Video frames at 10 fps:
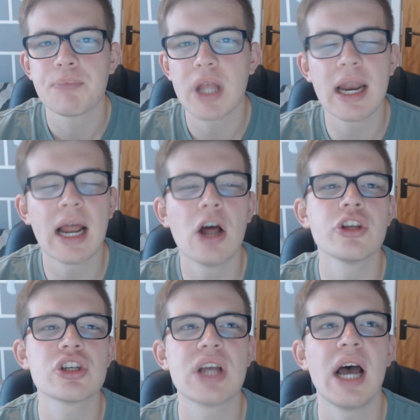And I
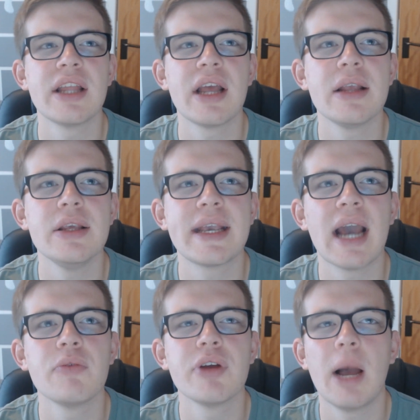understand that you
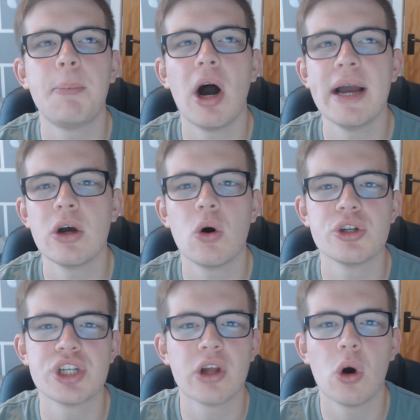can't really apply the
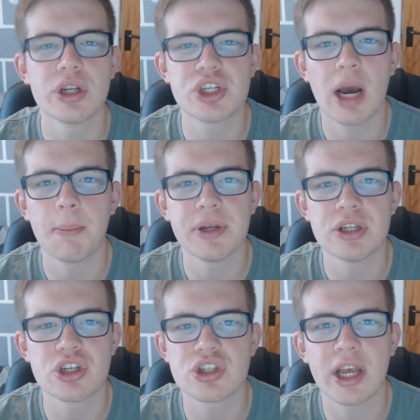logic that all the
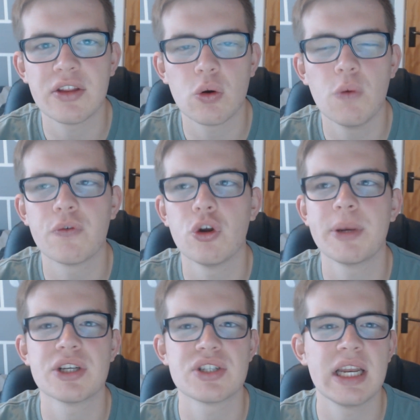champions just get to go through,
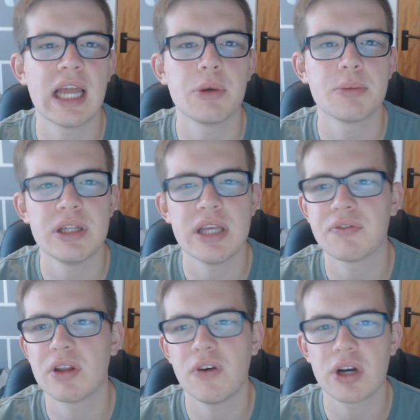because then that would mean you
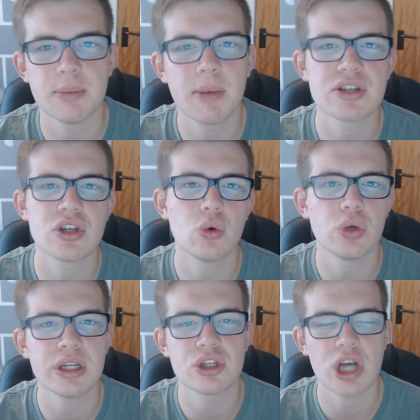have the fucking
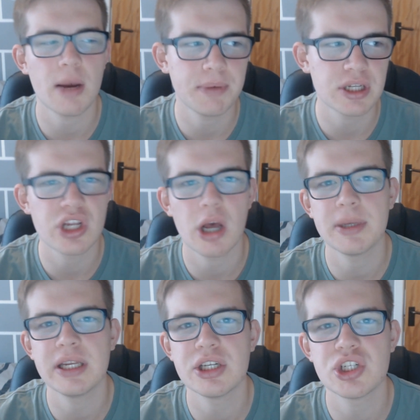Macedonian champions, the
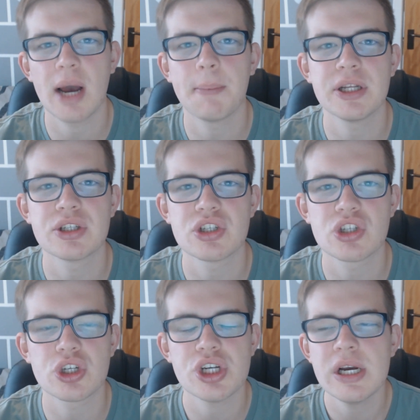Armenian champions and
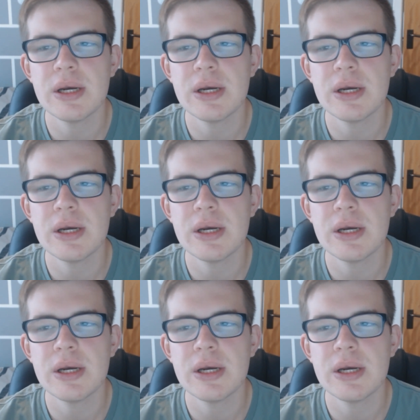such.